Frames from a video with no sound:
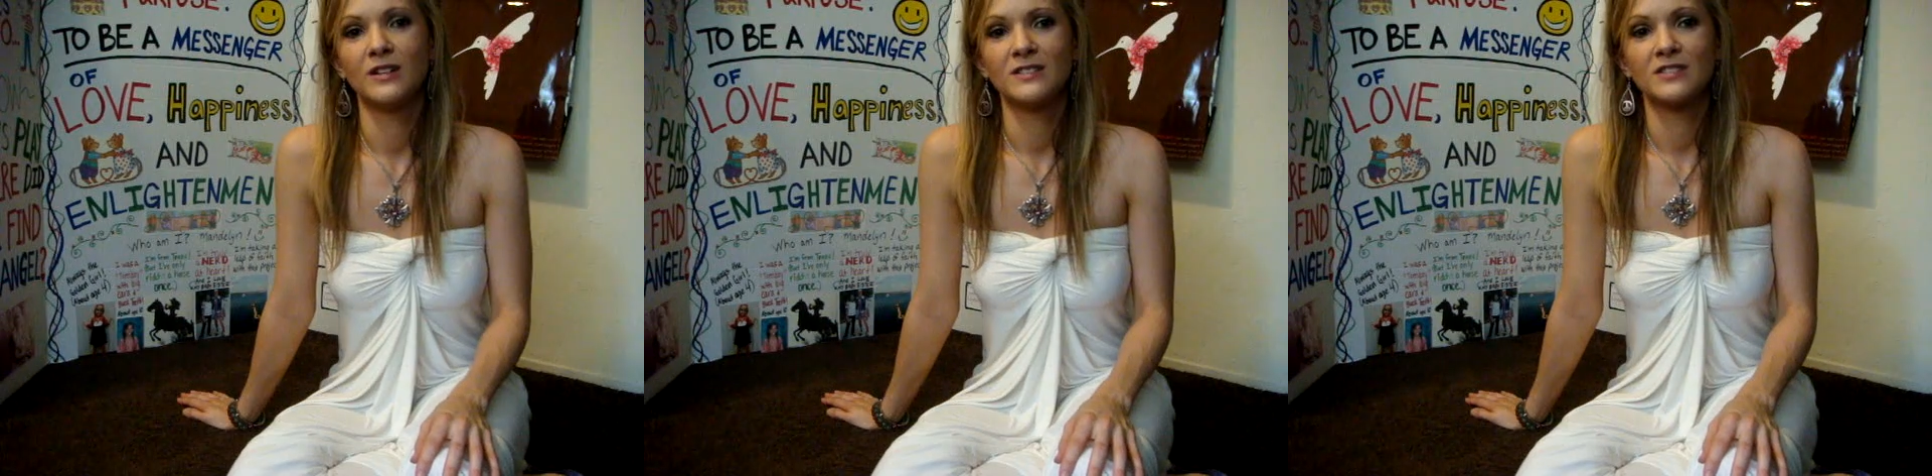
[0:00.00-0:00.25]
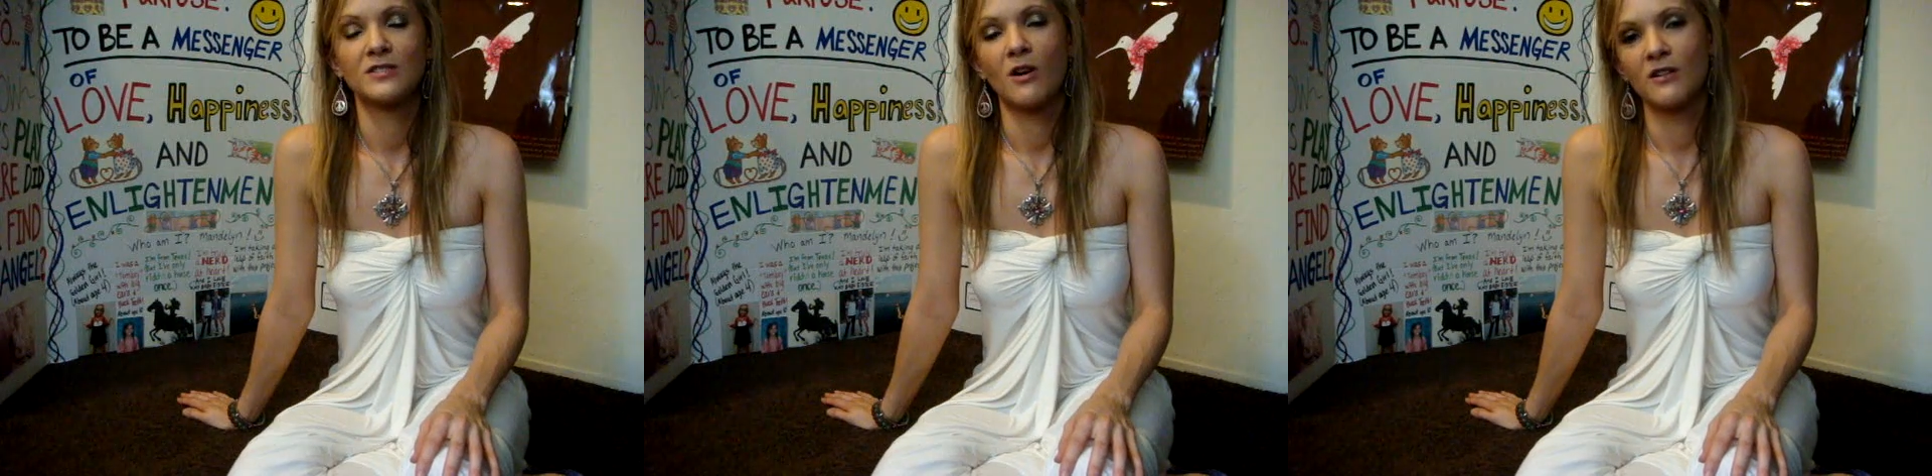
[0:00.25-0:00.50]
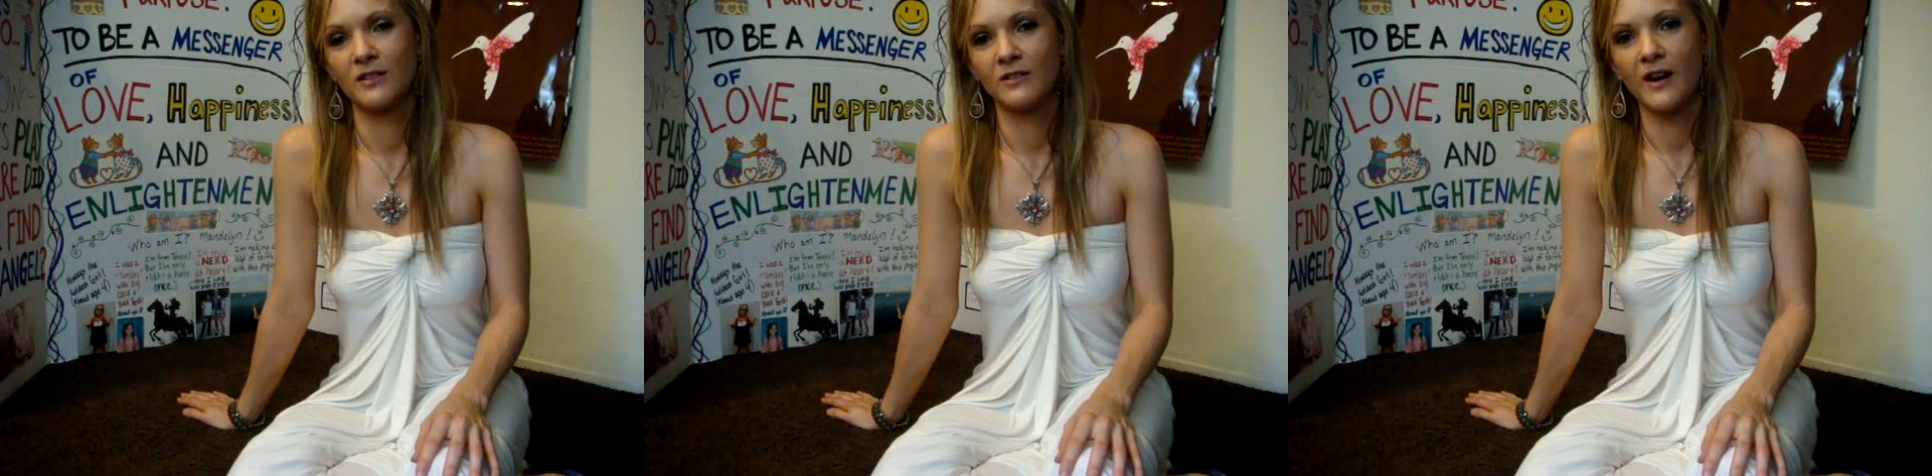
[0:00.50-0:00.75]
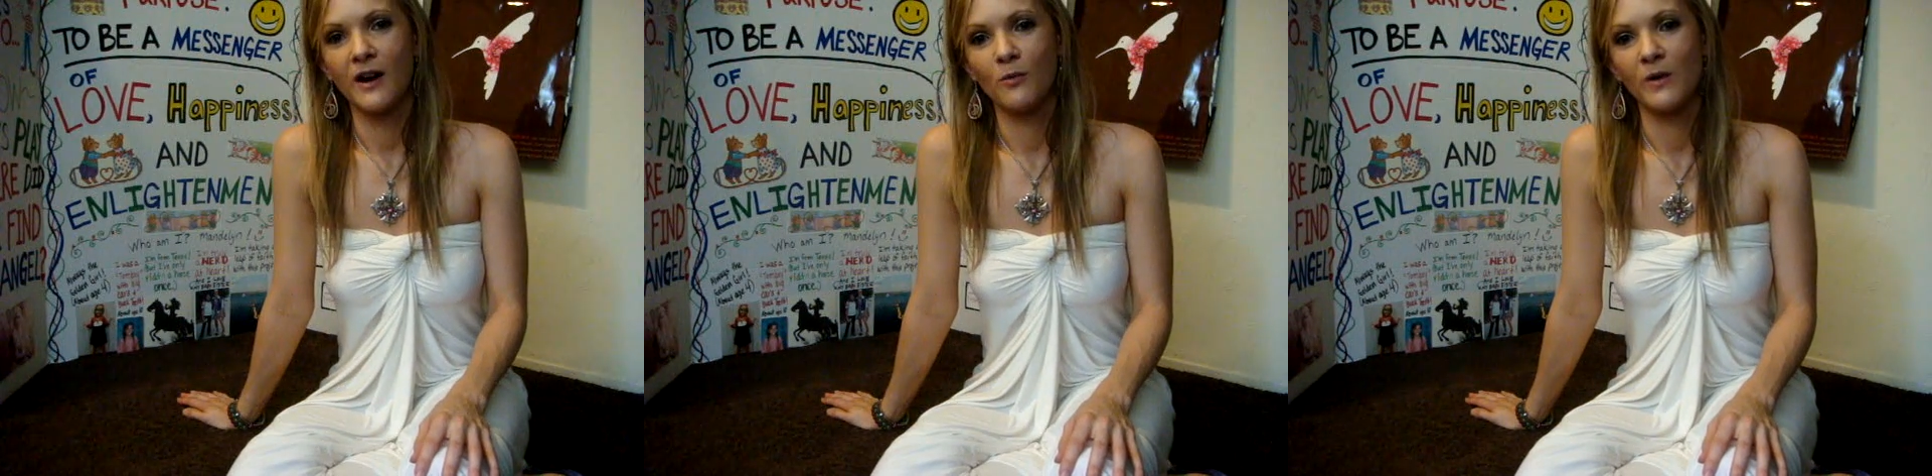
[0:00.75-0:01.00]
get
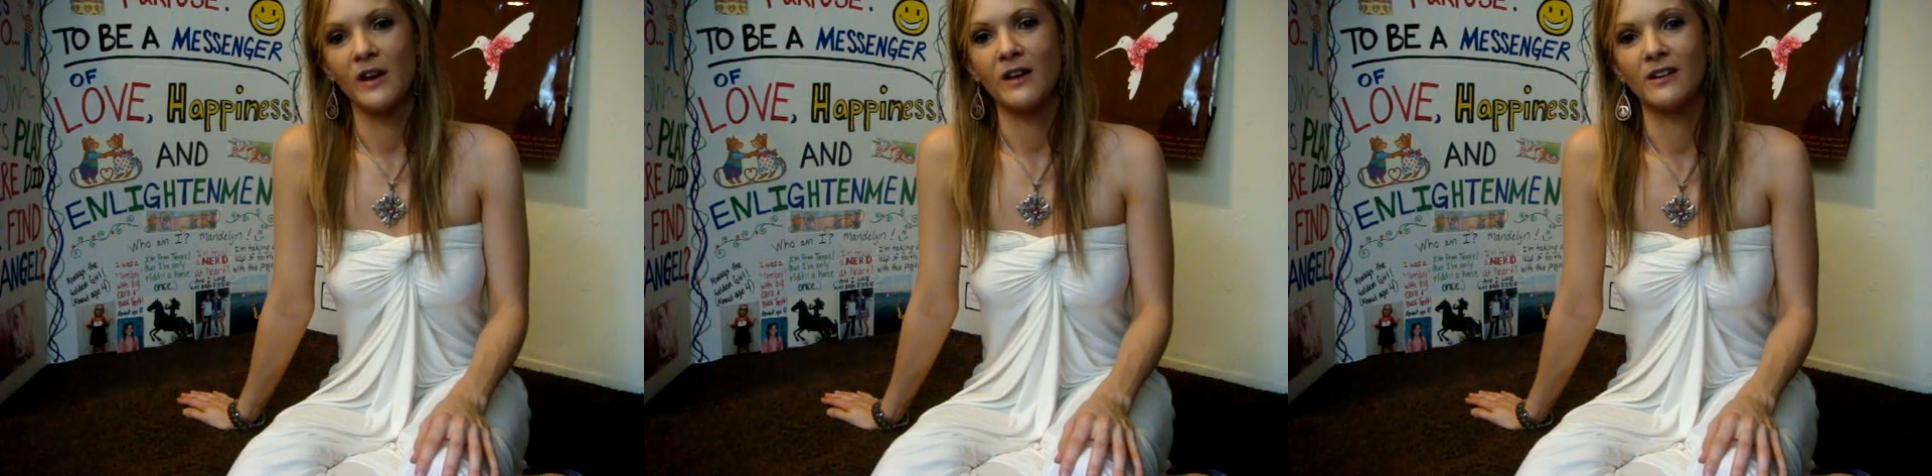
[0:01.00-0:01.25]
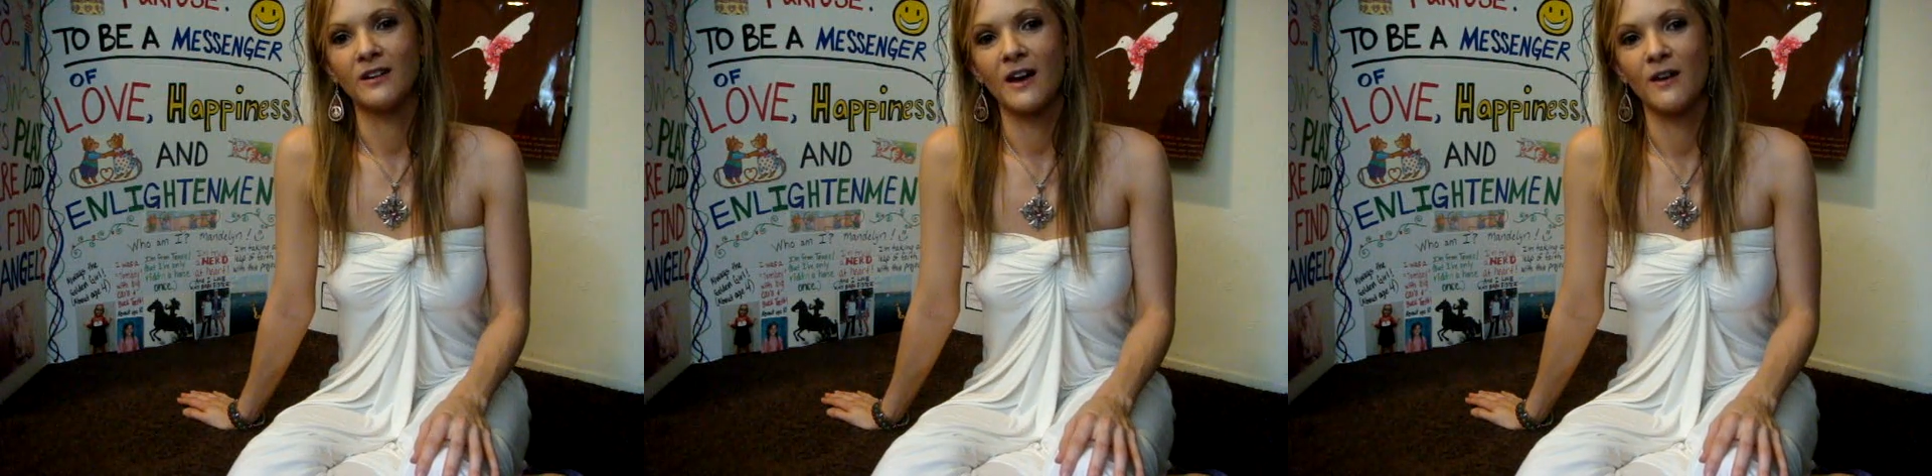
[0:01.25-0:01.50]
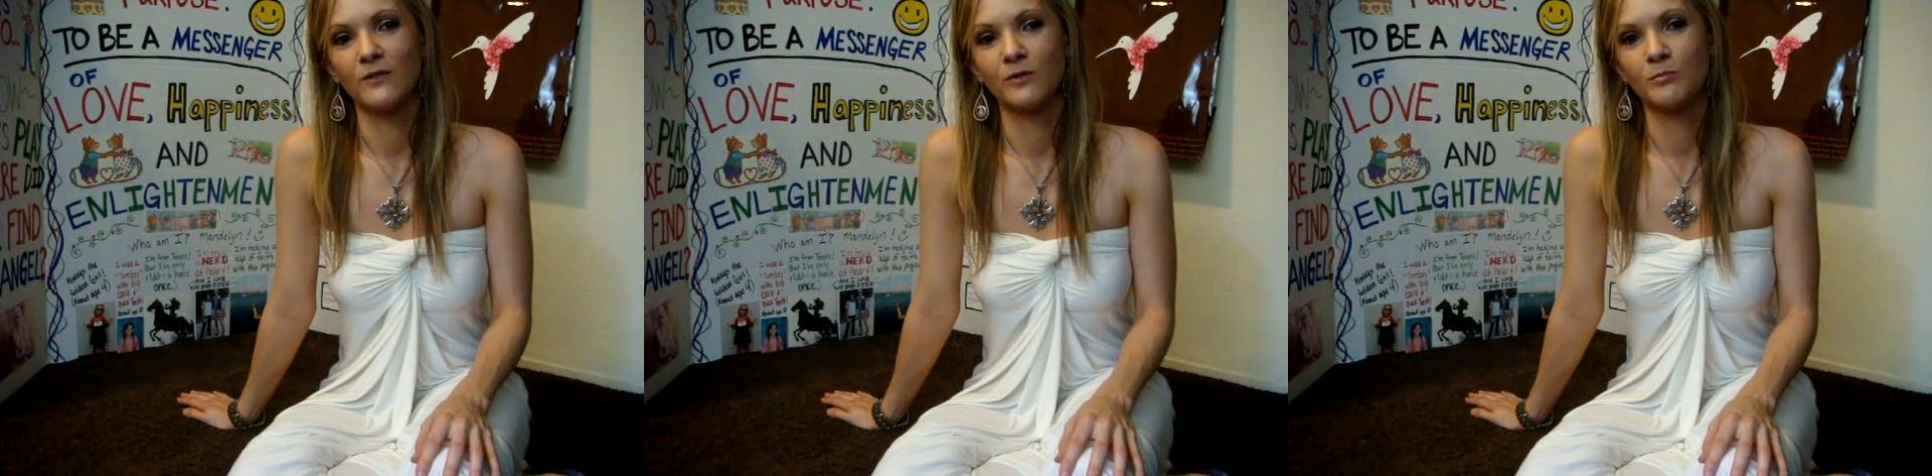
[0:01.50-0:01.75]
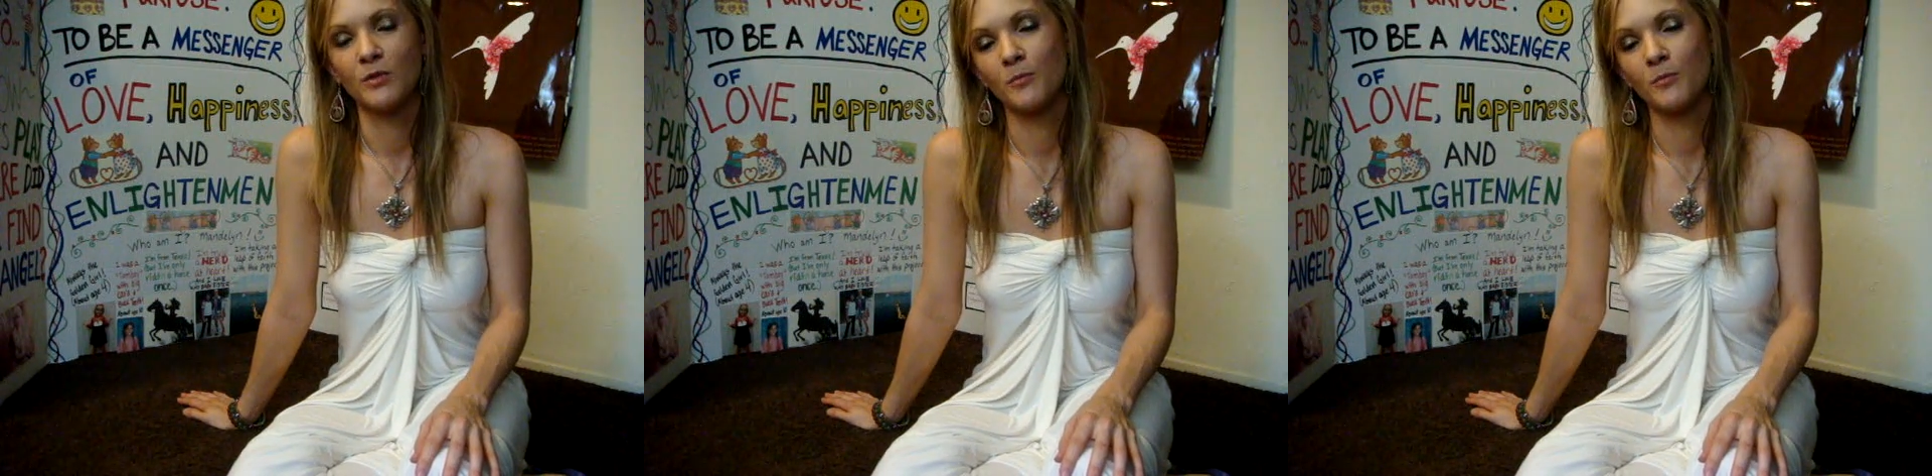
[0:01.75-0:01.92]
started that way and have